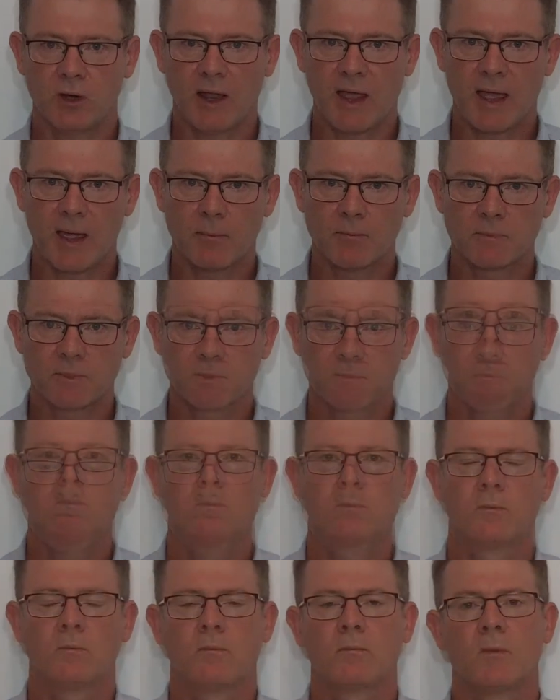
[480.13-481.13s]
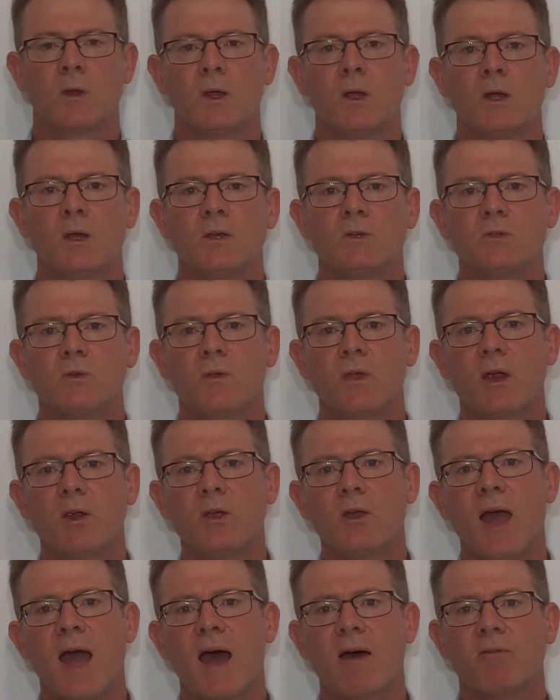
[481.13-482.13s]
your lamps. So
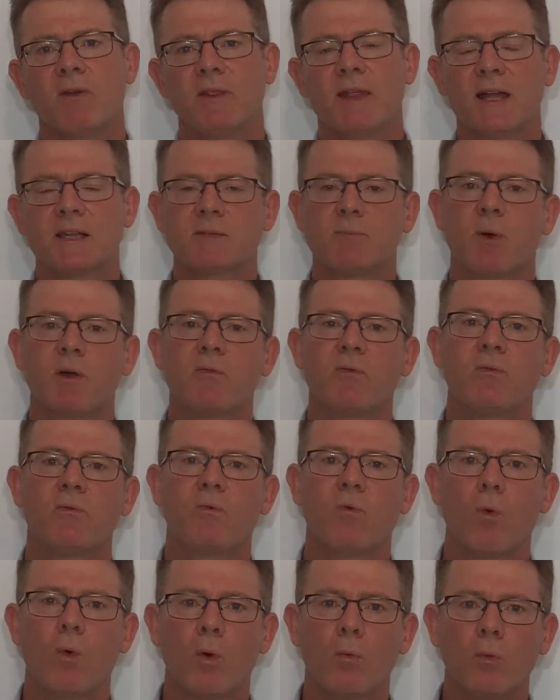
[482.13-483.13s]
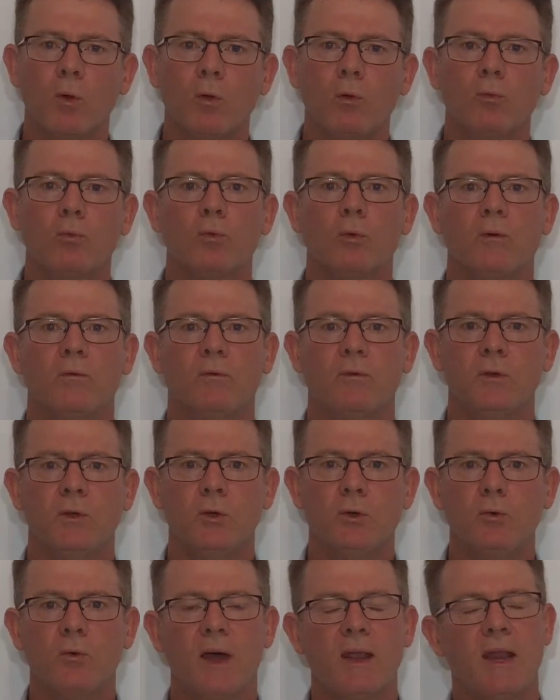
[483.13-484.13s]
there you have it. That's my formal
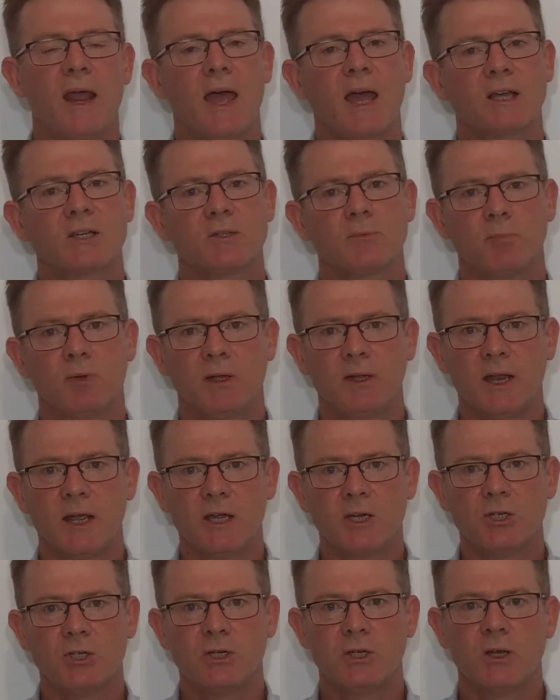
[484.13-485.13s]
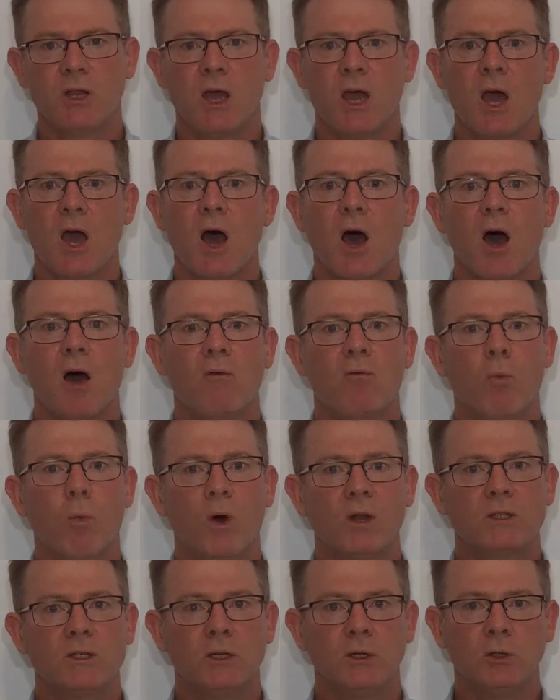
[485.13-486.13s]
review and explanation of
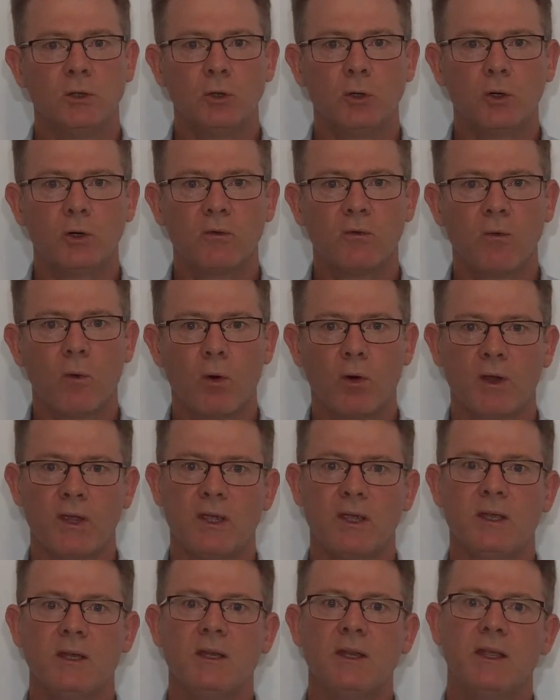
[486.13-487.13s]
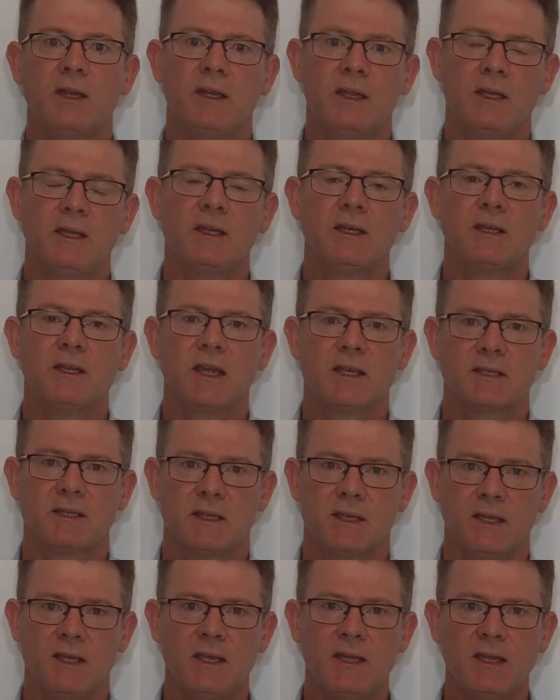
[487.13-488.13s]
what to look for in an
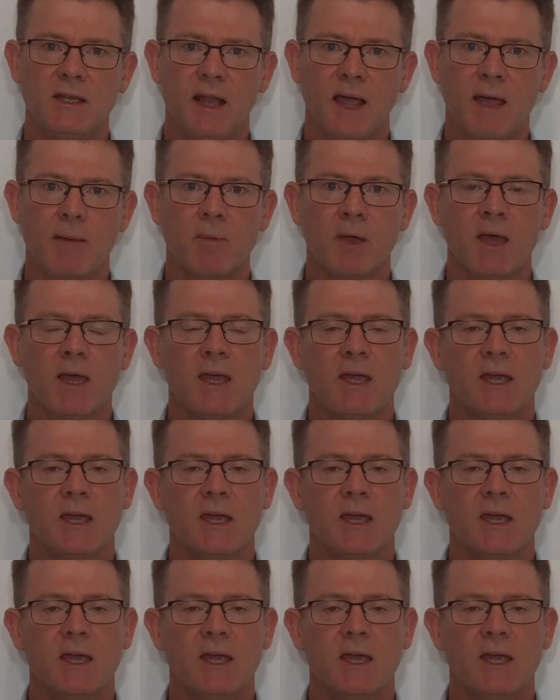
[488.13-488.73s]
incandescent heat lamp.